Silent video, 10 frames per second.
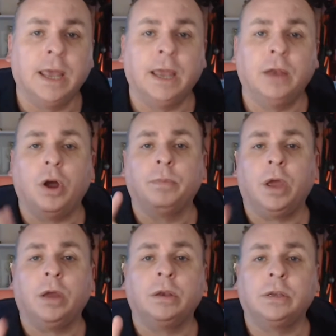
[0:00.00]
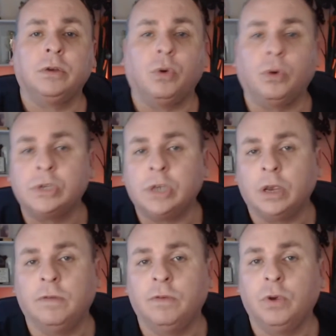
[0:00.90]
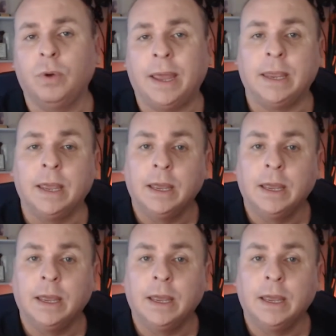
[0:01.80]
and I'm going to also give you a